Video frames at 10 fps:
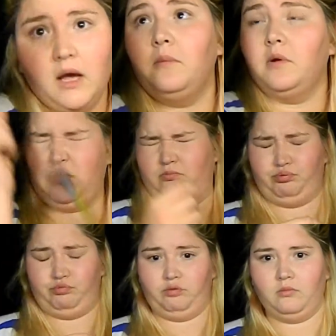Then
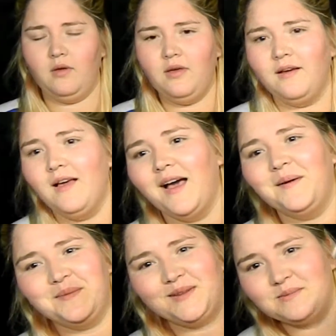
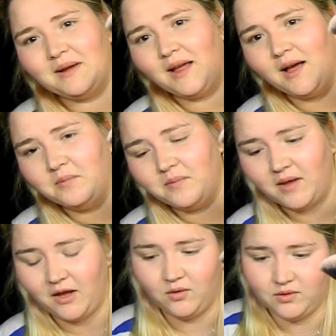I'm using my
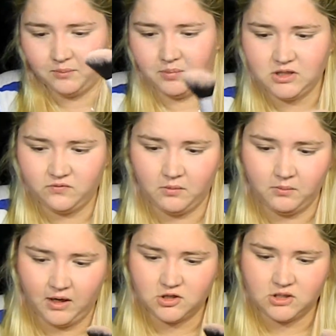angled brush from
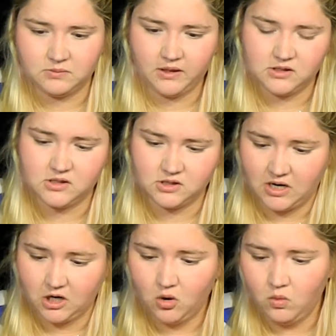BH Cosmetics. This is the
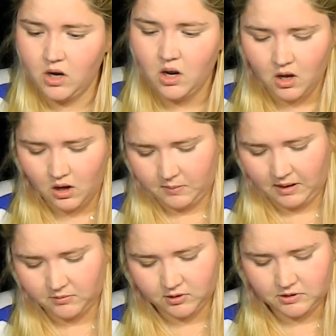Ego one, and
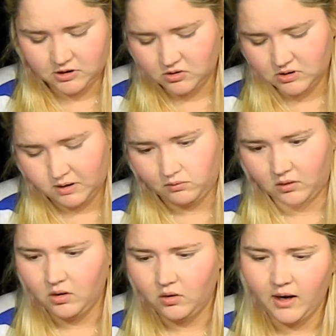I'm going to be just using my.
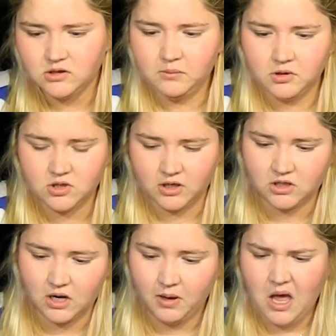No, actually, I'm gonna change
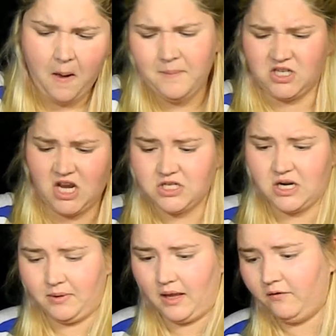it up. I'm gonna change
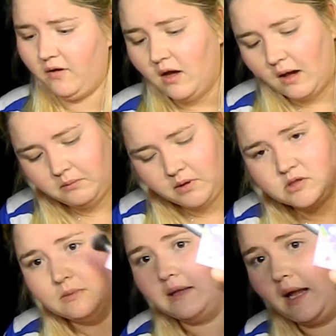it up. I'm gonna be
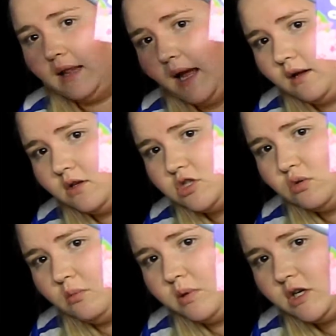using my Lilac
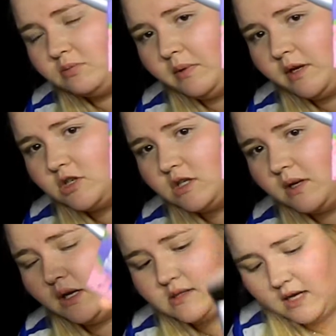Duo blush by BH
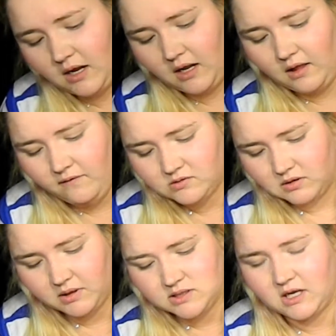Cosmetics, and I love this
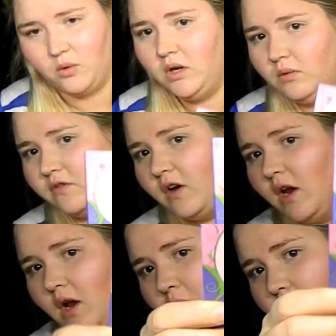one because it's got a really fun
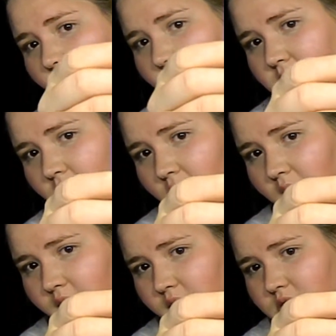bright
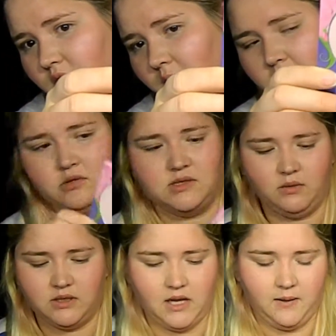highlighter. So I'm gonna use that
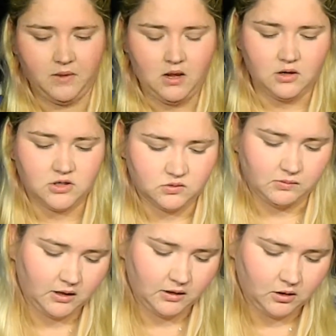one today. Just
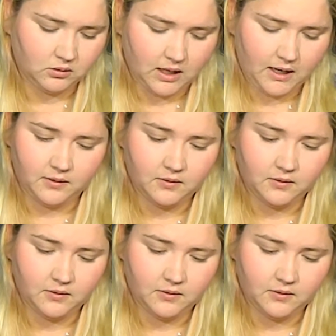my little guy.